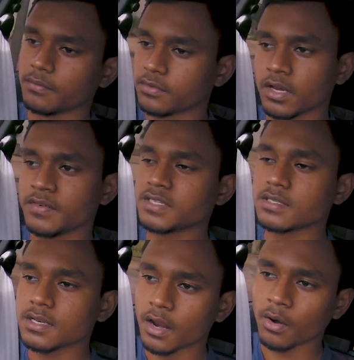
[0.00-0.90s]
Service
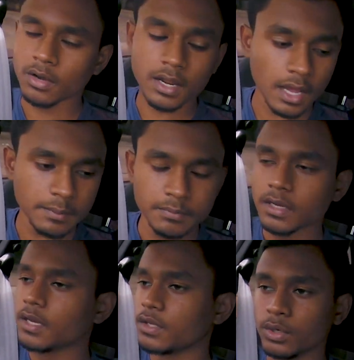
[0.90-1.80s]
is done on time.
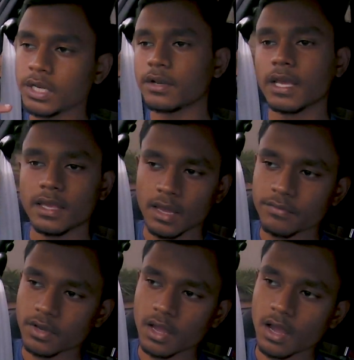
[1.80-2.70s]
You need to take care
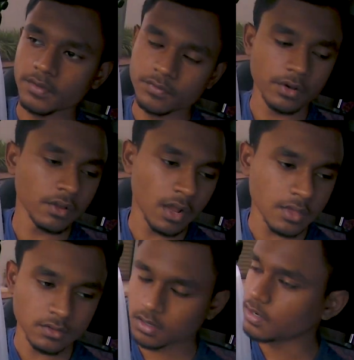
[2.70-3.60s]
of your car, if not your
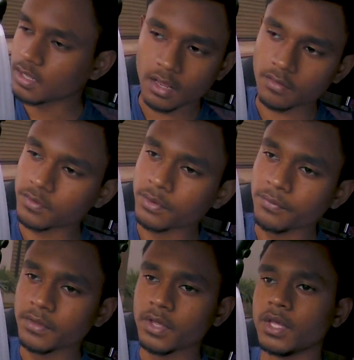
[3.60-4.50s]
car is not going to take care of you.
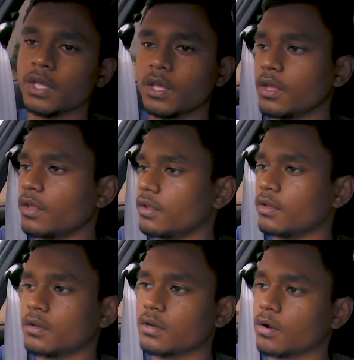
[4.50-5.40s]

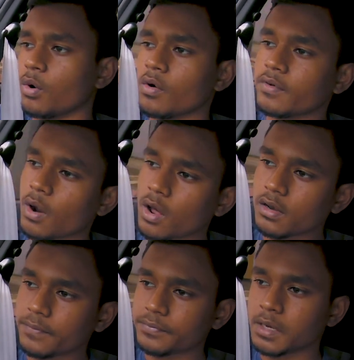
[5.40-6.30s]

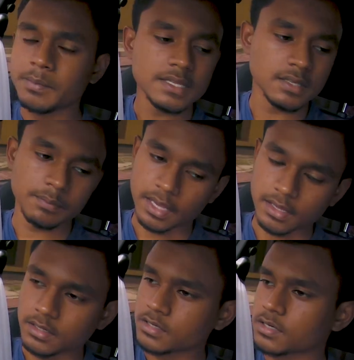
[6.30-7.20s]
Overall, amazing
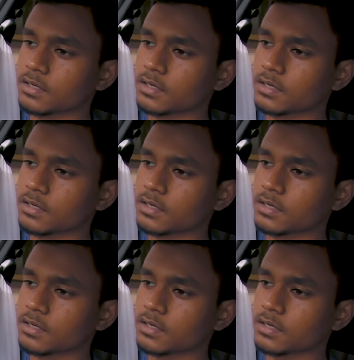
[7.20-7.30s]
package.